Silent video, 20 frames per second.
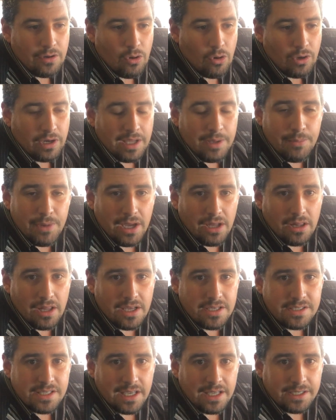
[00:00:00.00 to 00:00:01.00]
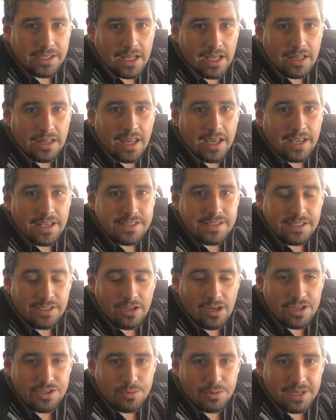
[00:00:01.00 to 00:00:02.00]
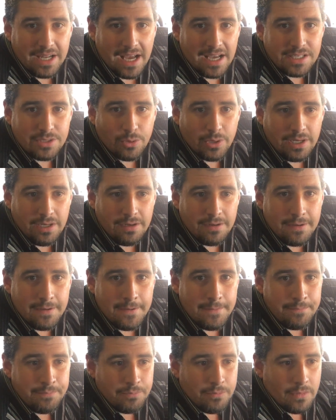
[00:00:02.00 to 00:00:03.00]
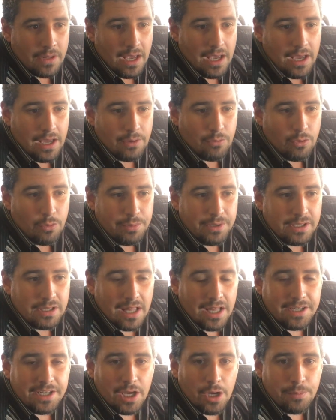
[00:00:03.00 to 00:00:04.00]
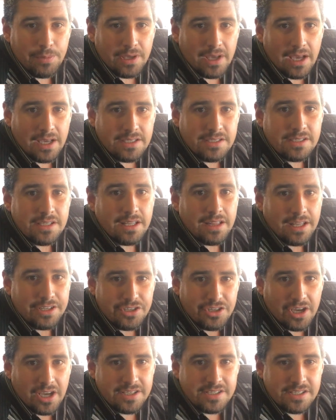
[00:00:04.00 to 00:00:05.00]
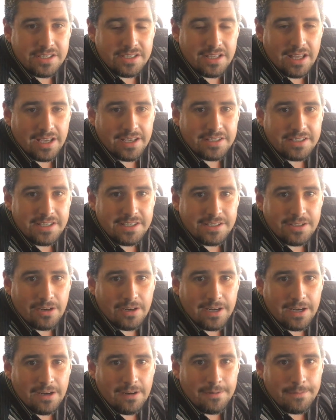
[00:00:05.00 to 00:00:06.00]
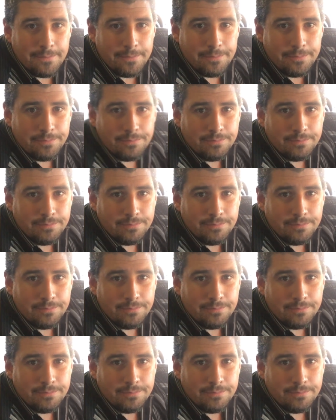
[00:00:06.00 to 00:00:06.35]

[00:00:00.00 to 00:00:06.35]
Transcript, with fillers: or email us at Legacy Dodge Wetaskiwin, and we'll be glad to help you guys and let you guys' legacy start here.